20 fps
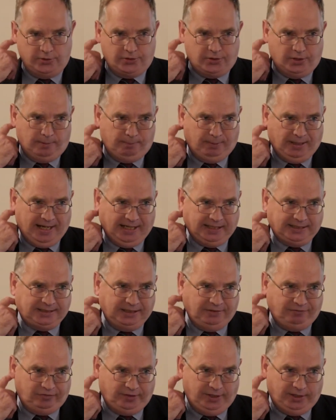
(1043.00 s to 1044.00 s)
to the Black
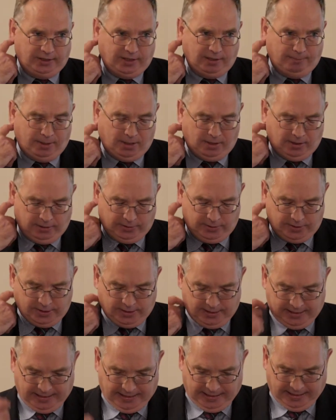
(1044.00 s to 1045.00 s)
Sea Fleet
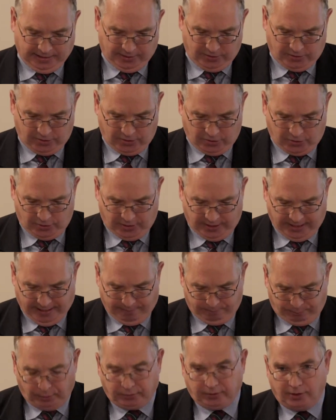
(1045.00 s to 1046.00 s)
command and to the
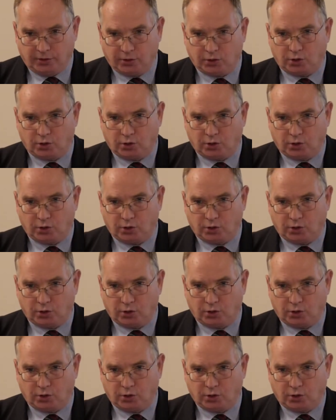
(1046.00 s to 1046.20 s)
emperor.